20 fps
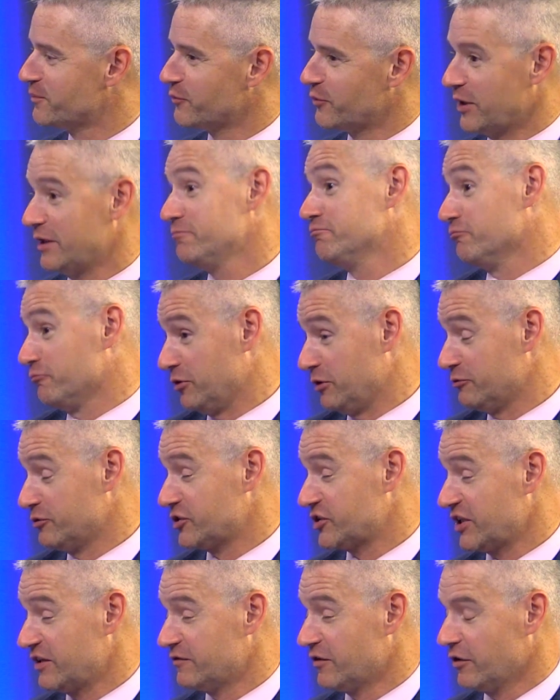we, we
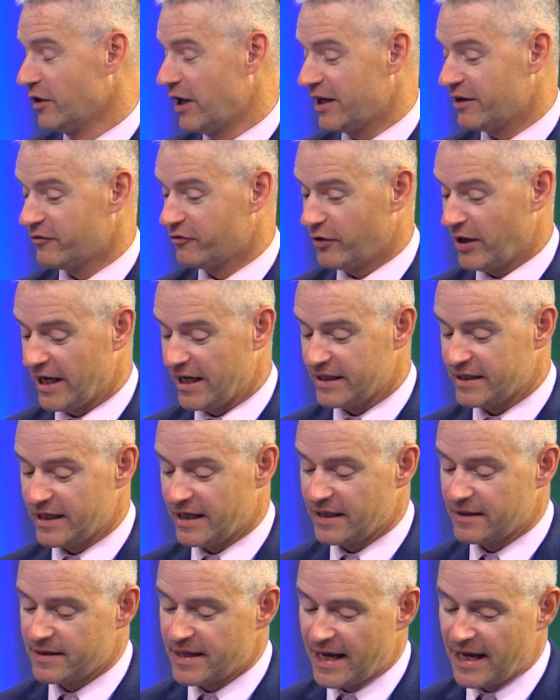received a lot of rain,
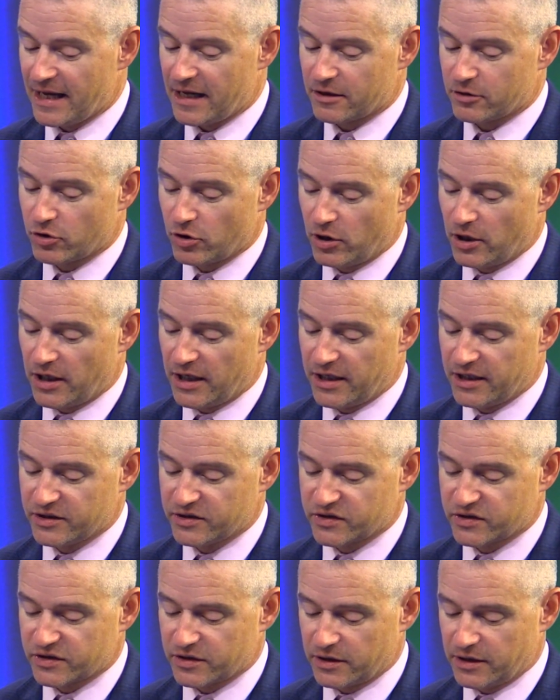and that
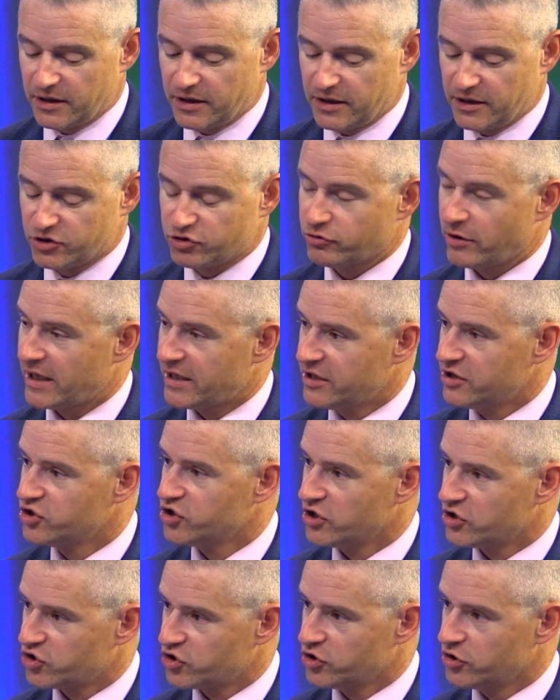caused uh, a drainage
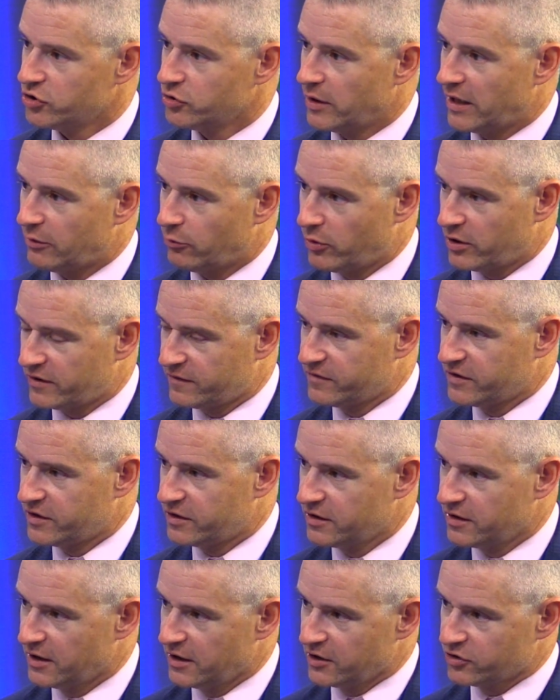issue at one of the,
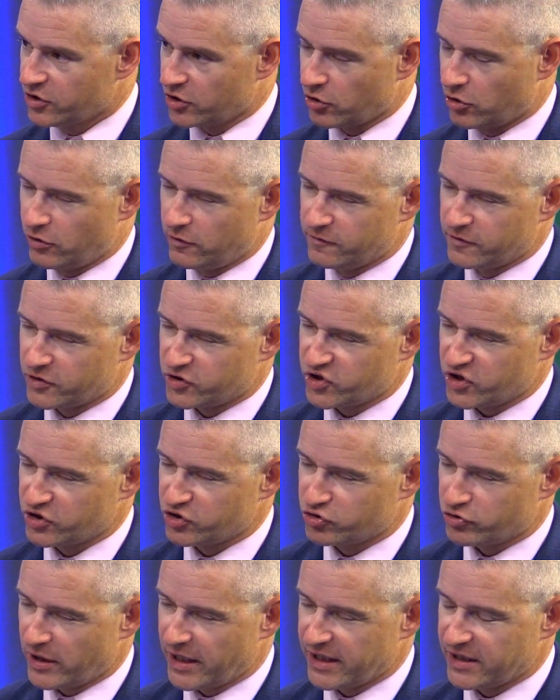the culverts and
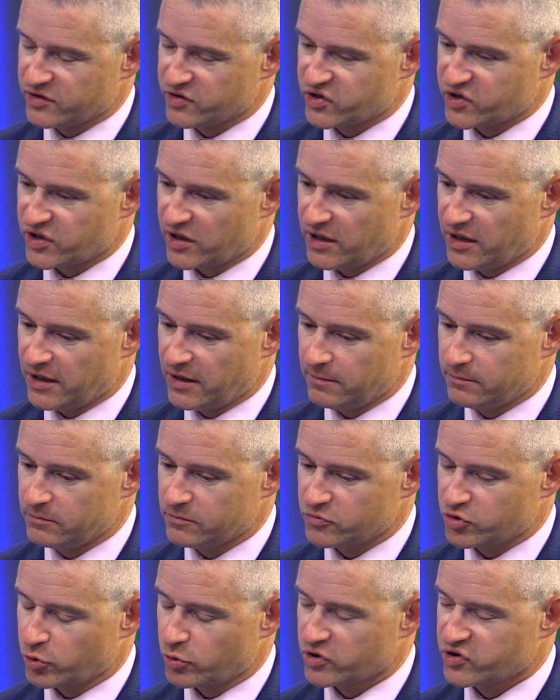drains um,
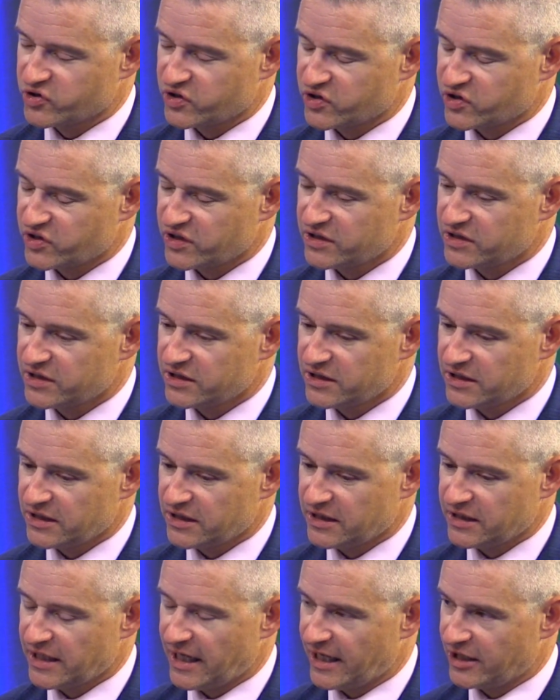towards the
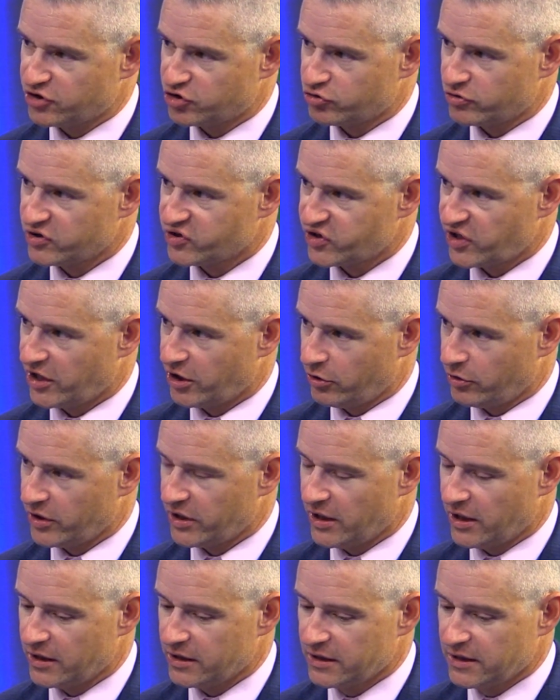CTE entrance area